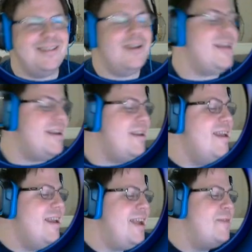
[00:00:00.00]
Okay.
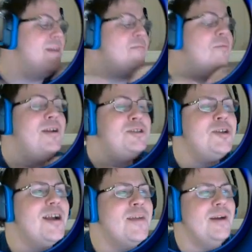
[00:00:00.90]
Anyway, why don't you
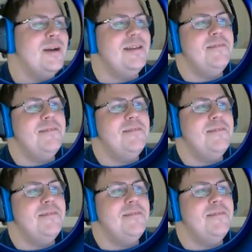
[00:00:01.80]
talk about that?